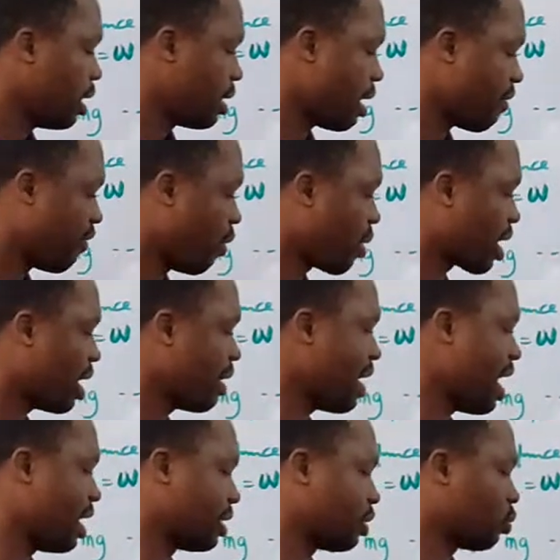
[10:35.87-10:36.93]
Therefore, we can
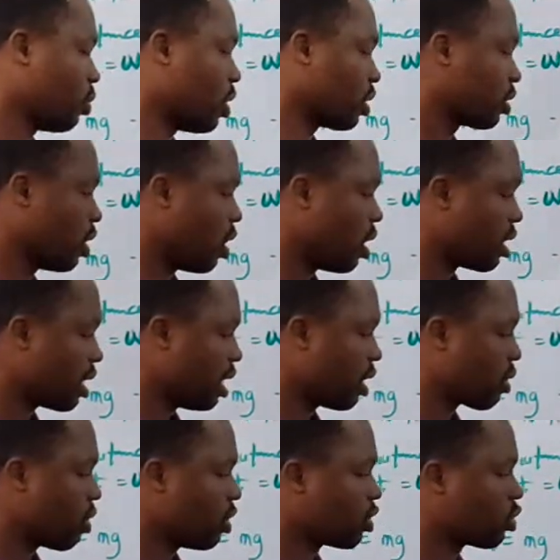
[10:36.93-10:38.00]
write work done
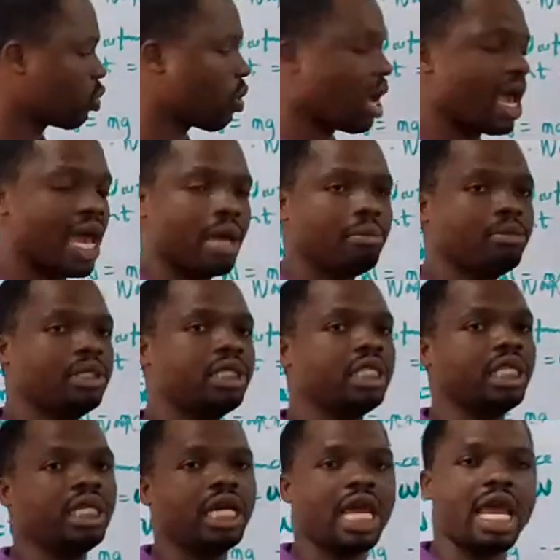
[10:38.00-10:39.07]
equals to
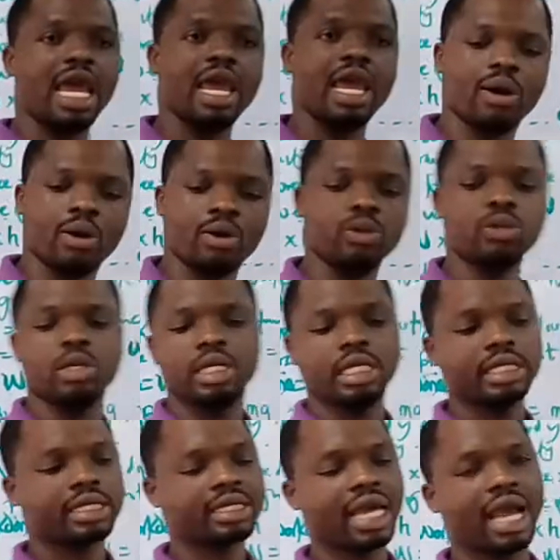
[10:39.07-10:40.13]
mgl
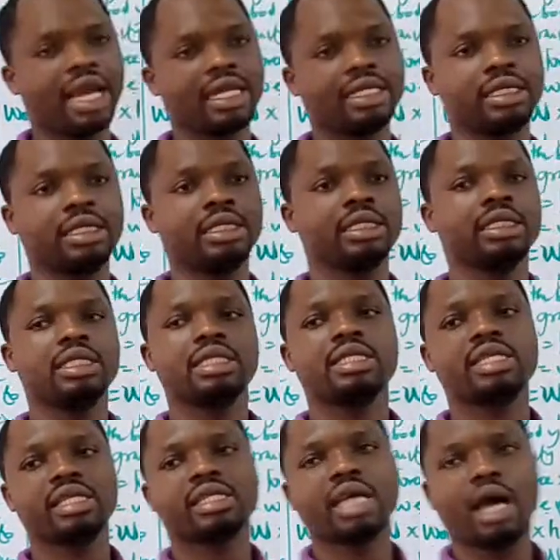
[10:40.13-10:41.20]
sine
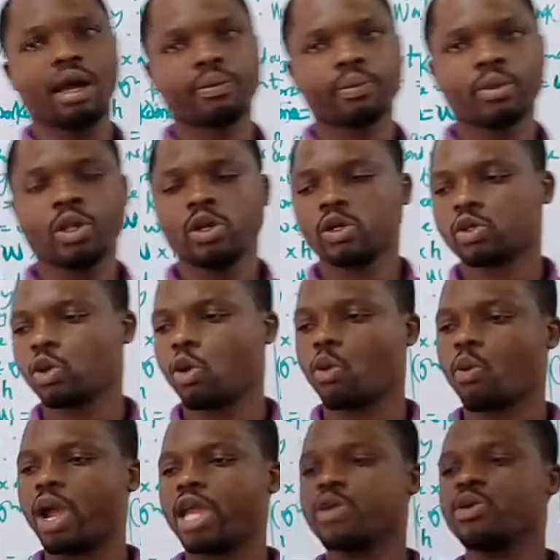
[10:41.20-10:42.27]
theta. So
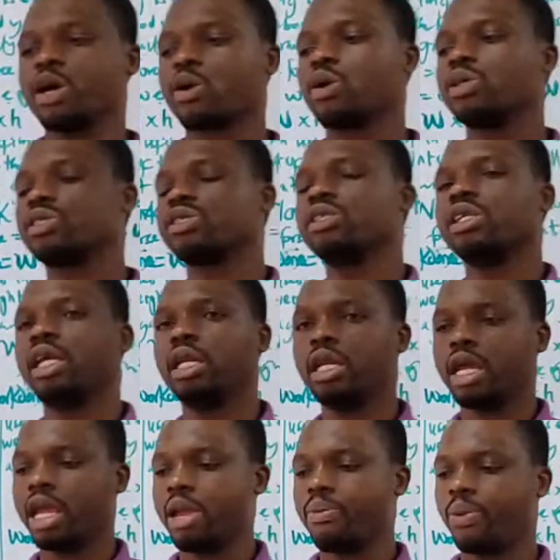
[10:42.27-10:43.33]
when you are
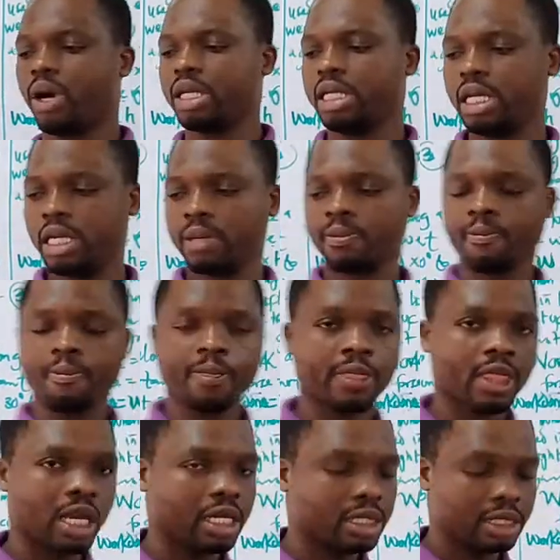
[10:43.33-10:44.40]
considering a body
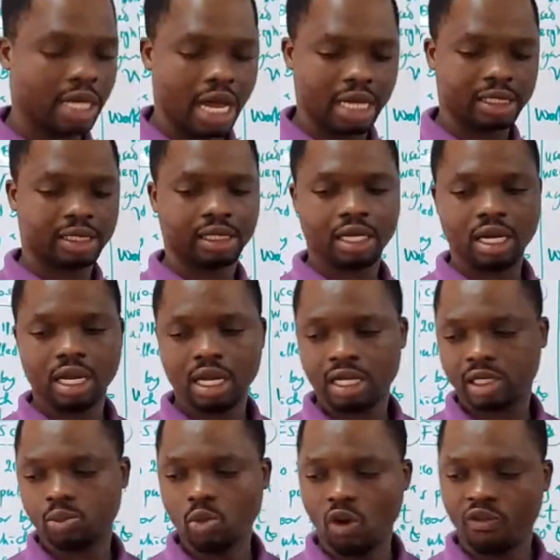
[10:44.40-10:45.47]
that
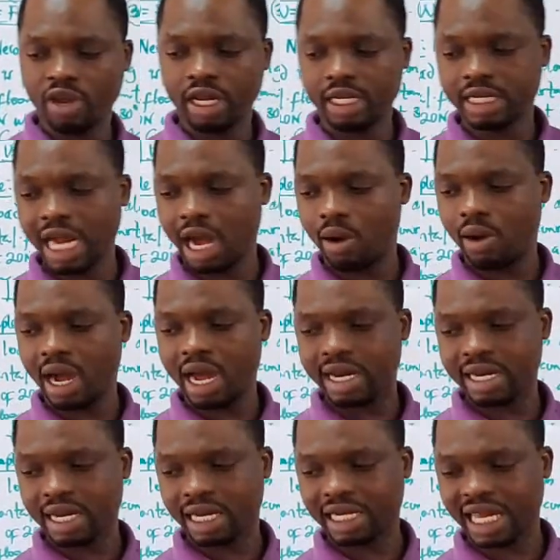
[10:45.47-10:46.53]
is moving down
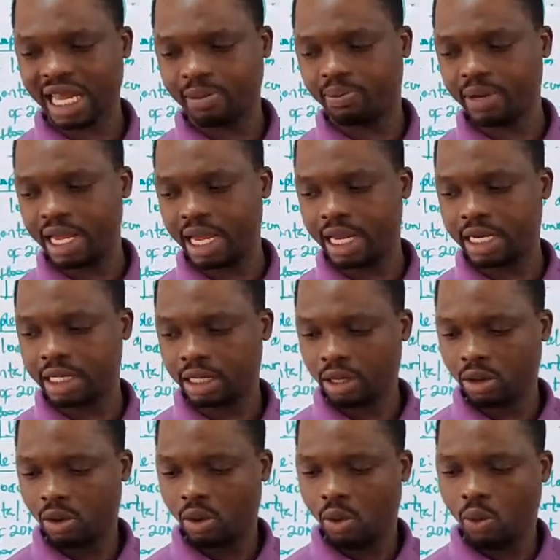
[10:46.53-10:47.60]
an inclined plane,
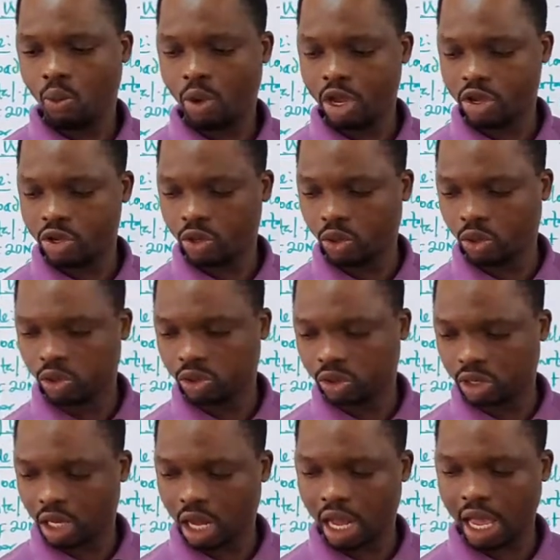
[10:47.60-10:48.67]
we
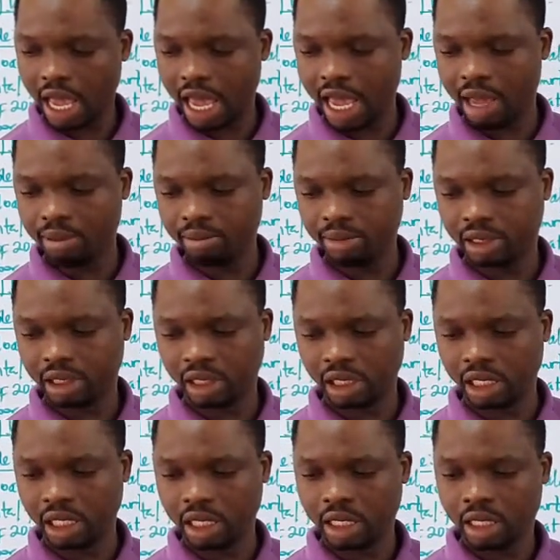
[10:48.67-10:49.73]
use
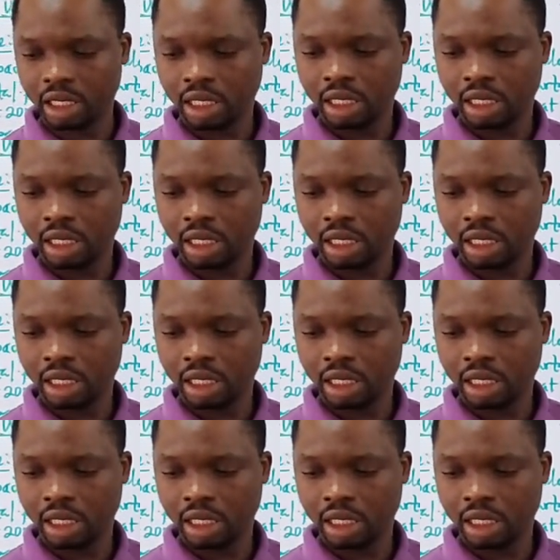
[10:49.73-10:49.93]
mgl